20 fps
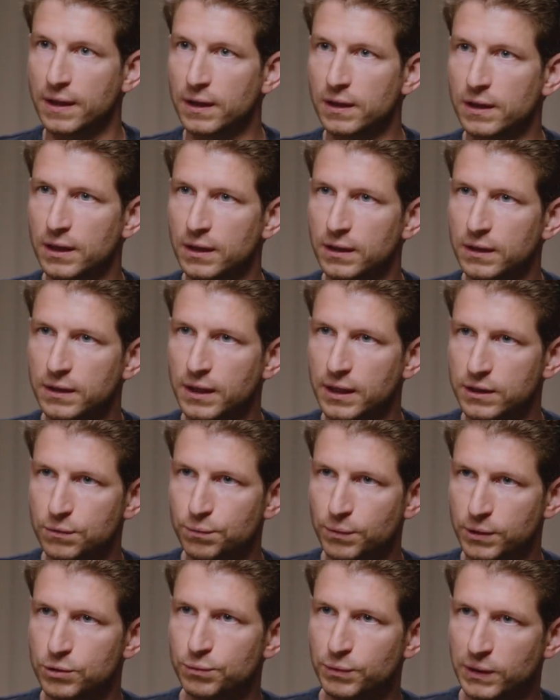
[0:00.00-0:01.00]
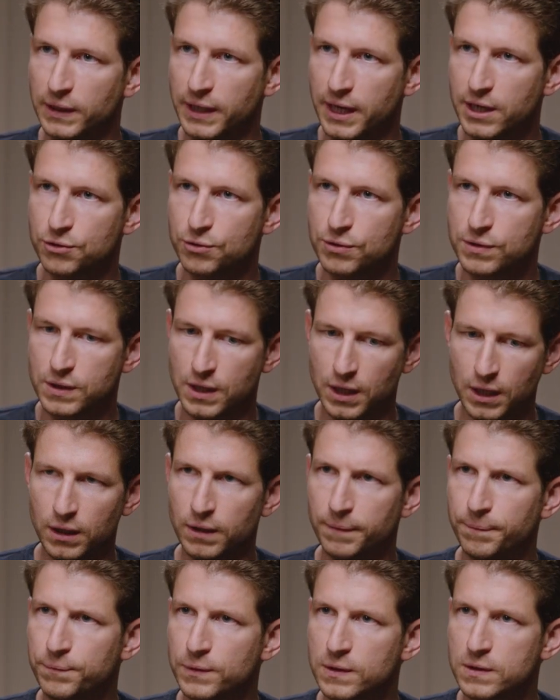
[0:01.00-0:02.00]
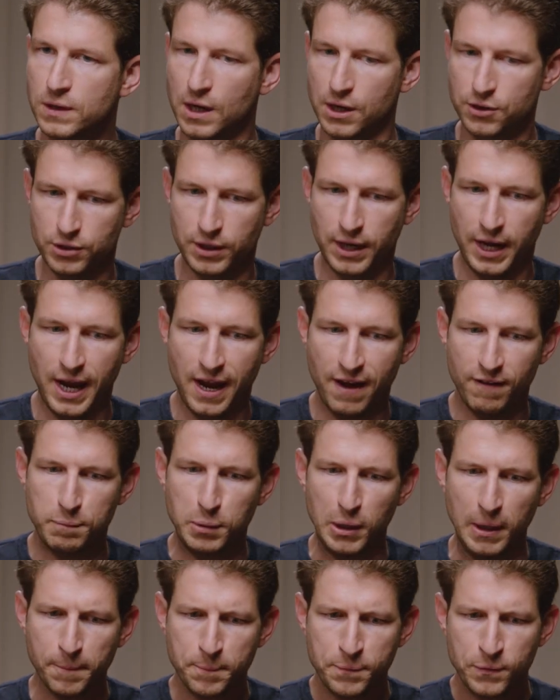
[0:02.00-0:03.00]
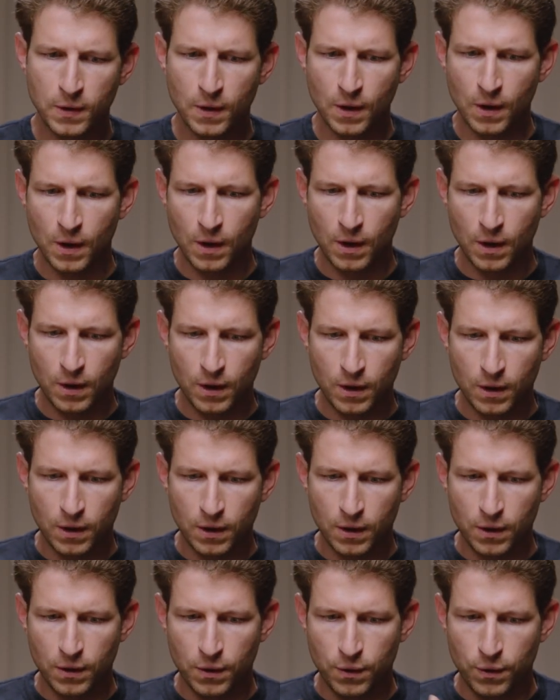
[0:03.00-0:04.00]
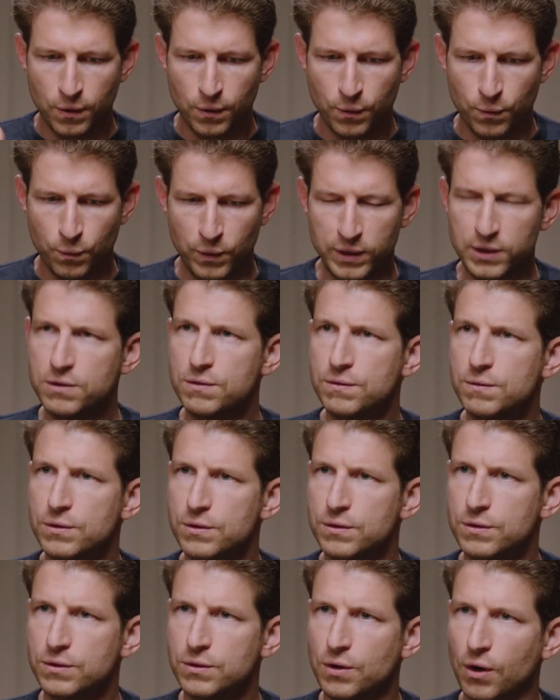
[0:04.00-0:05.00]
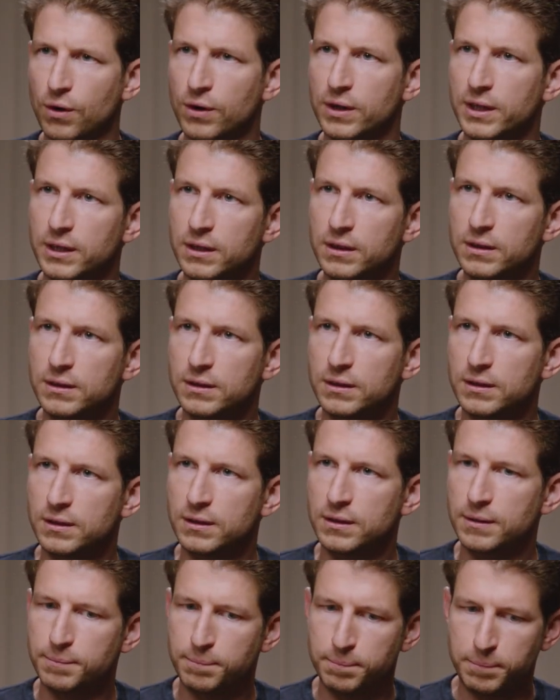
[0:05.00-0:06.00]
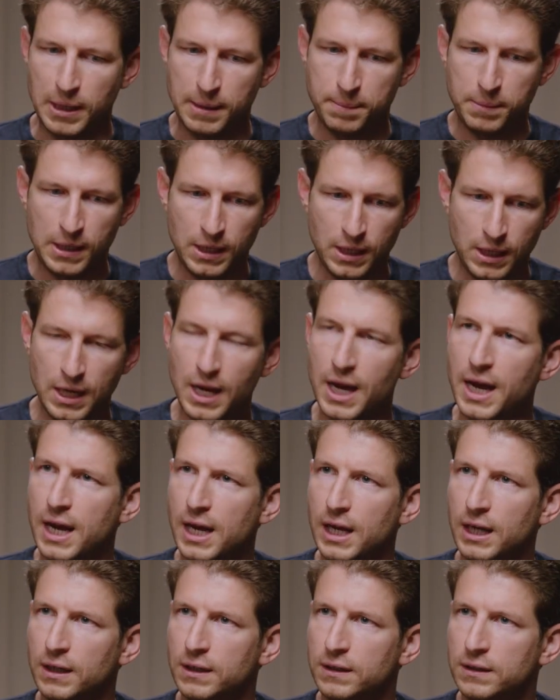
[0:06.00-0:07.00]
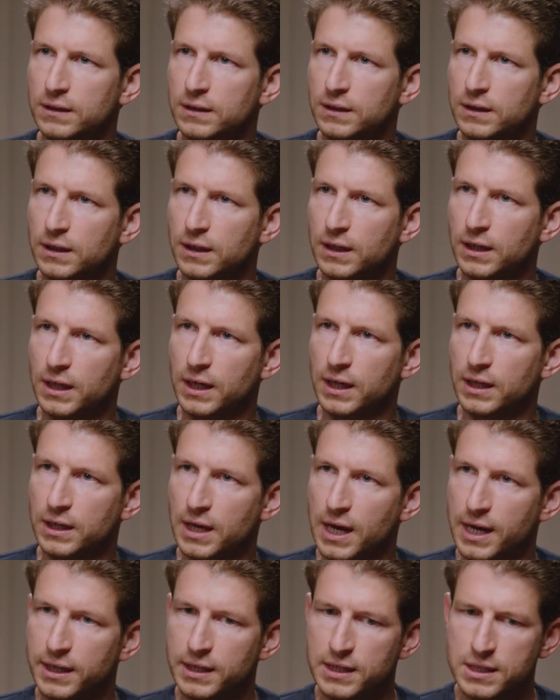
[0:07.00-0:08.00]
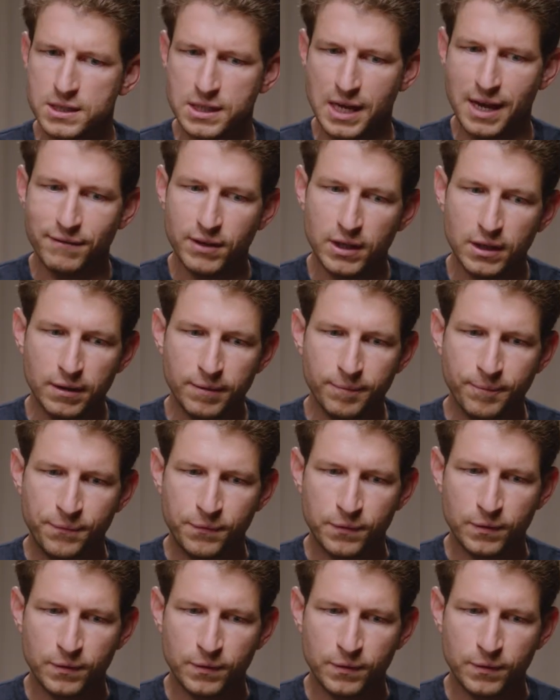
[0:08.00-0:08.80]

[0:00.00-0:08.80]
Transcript: think it's a really interesting discussion to have. But when you started BPEA in '97,